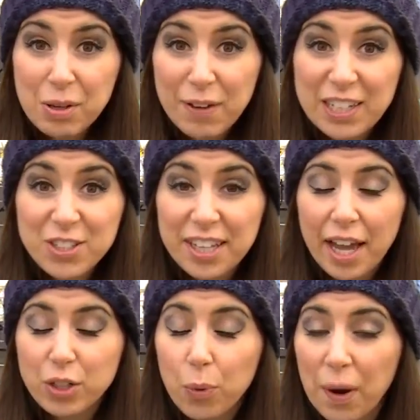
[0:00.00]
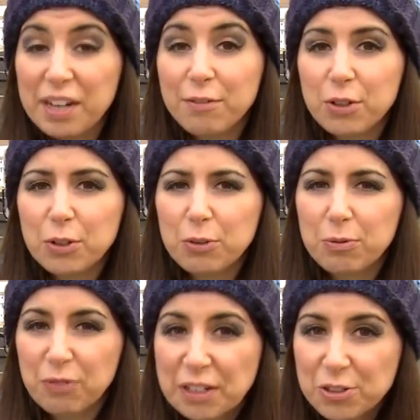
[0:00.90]
we've actually had quite a few
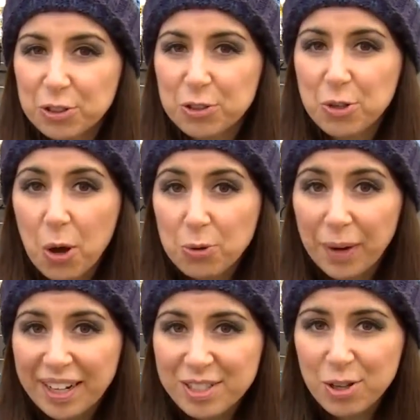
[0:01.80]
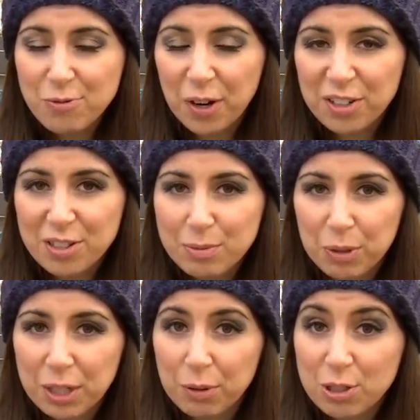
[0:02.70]
finishers already so far this
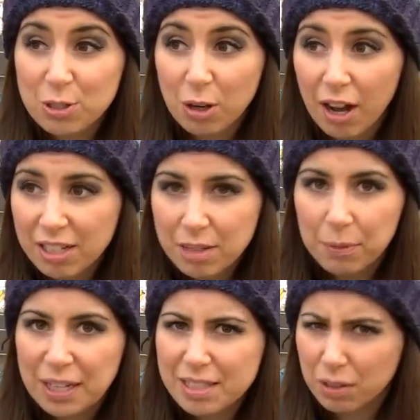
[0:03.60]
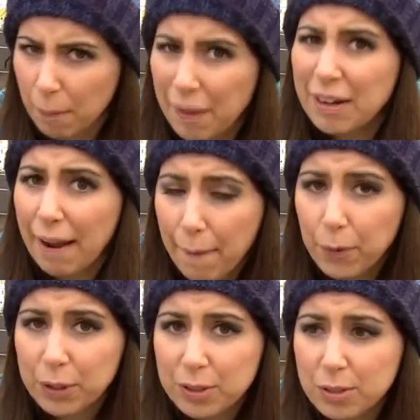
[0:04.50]
morning, which is awesome. Less, or about an
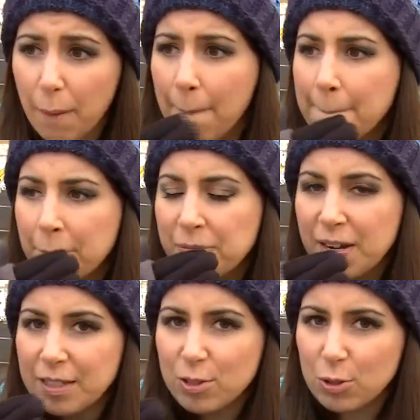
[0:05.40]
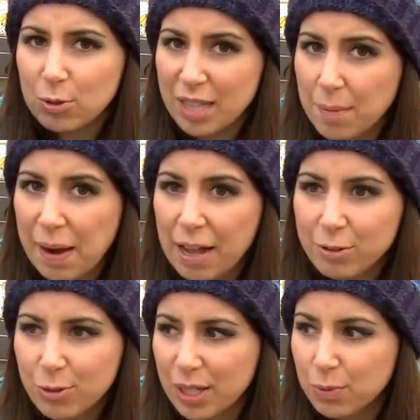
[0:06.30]
hour or so uh, to do 10 miles,
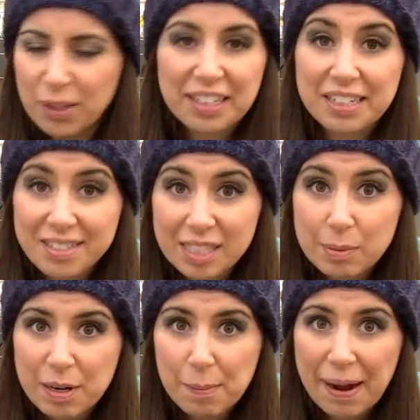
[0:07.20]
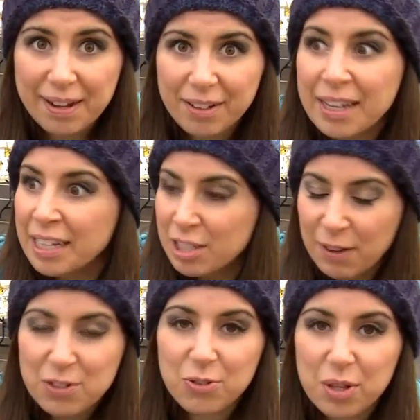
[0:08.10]
so that's what, like a six minute mile. It's
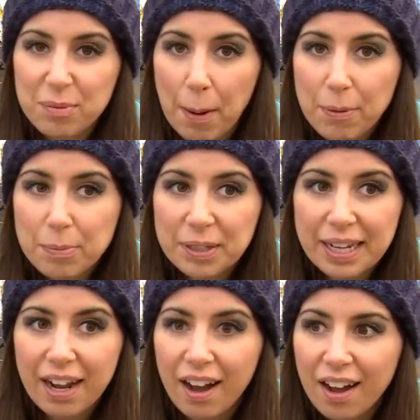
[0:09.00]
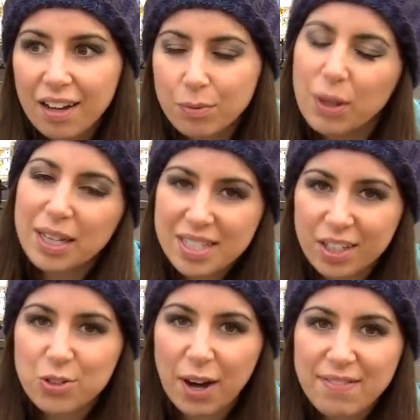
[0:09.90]
faster than probably, uh, well, I guess I
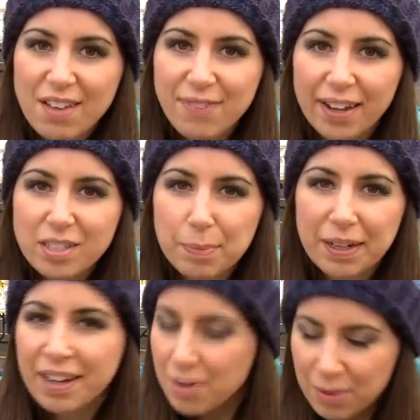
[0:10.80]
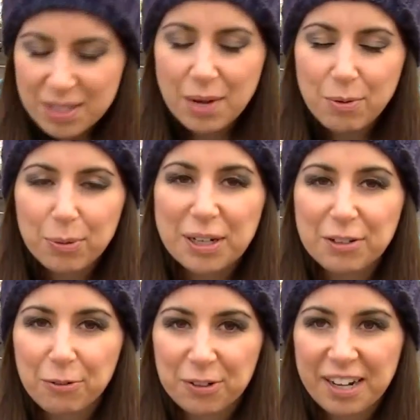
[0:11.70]
could drive that fast, but that's not what we're here
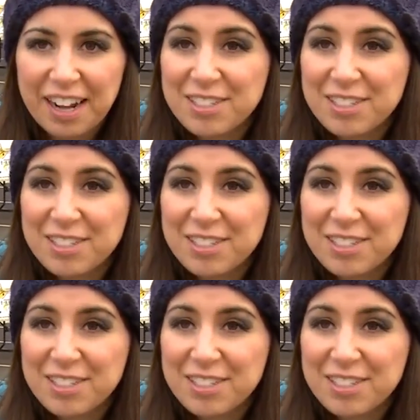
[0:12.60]
for today.